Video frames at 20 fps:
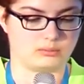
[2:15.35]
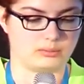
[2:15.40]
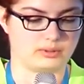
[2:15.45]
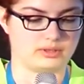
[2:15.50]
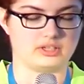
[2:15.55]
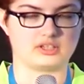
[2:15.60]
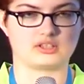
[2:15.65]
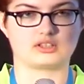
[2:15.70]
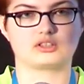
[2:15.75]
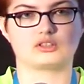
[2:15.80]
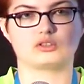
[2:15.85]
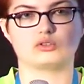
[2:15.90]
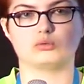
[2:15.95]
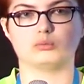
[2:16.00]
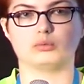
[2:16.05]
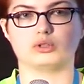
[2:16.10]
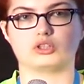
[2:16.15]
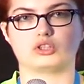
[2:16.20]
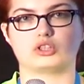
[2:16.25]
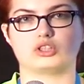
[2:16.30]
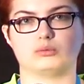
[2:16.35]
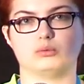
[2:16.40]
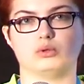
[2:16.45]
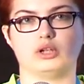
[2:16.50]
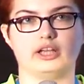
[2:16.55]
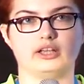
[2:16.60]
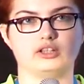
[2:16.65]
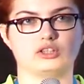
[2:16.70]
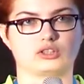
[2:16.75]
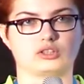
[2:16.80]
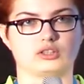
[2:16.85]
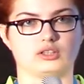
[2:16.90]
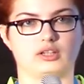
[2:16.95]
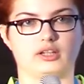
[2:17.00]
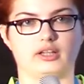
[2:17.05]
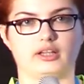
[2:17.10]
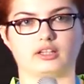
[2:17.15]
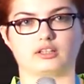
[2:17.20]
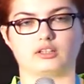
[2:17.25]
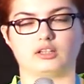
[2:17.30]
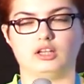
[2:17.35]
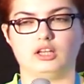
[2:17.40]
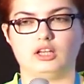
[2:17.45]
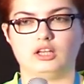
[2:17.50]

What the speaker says: when there's too much stimulation, like